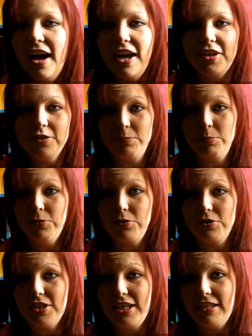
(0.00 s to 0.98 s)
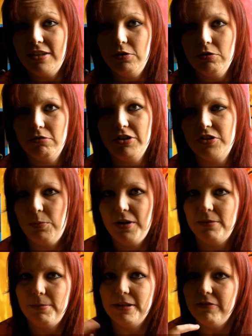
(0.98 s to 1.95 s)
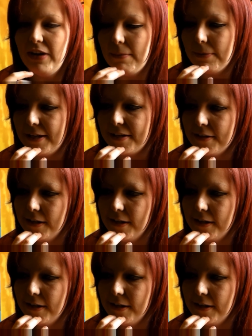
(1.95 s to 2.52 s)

because poor Jake got crushed by the big fat man.